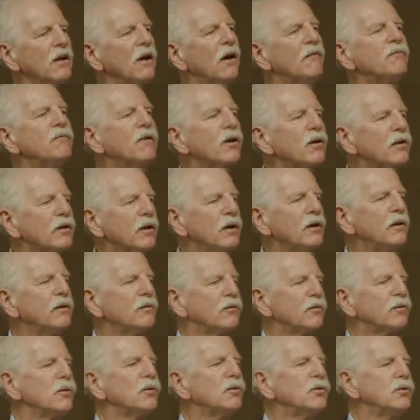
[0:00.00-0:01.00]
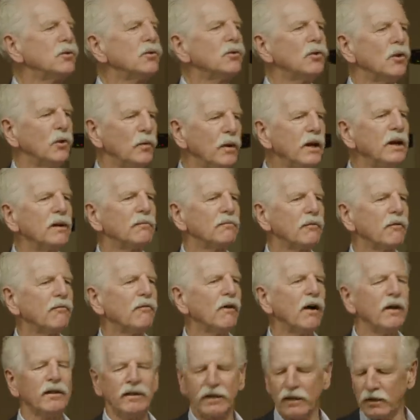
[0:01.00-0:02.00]
a fairly crude tool. We can
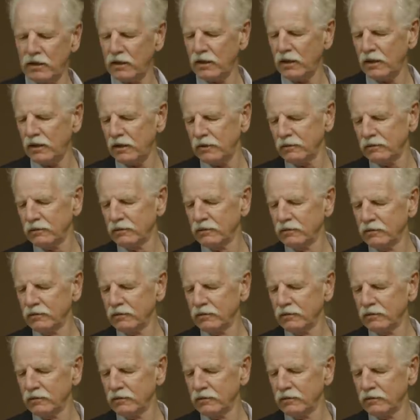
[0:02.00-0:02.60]
refine that a lot,